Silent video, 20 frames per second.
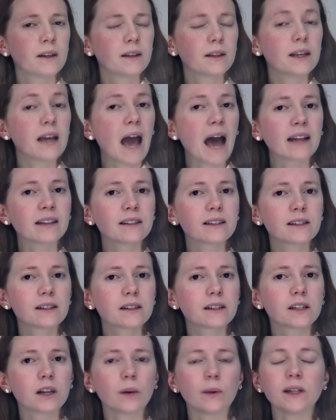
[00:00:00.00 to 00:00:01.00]
The
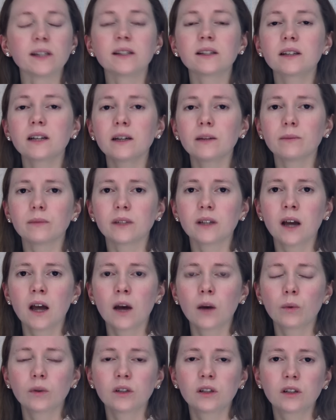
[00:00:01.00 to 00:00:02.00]
answer, so it seemed,
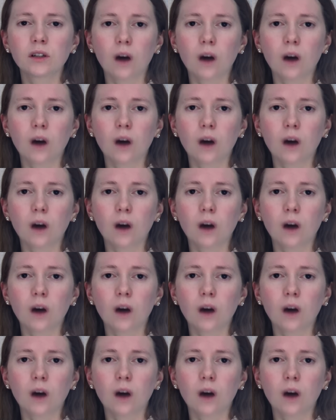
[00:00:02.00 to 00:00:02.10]
was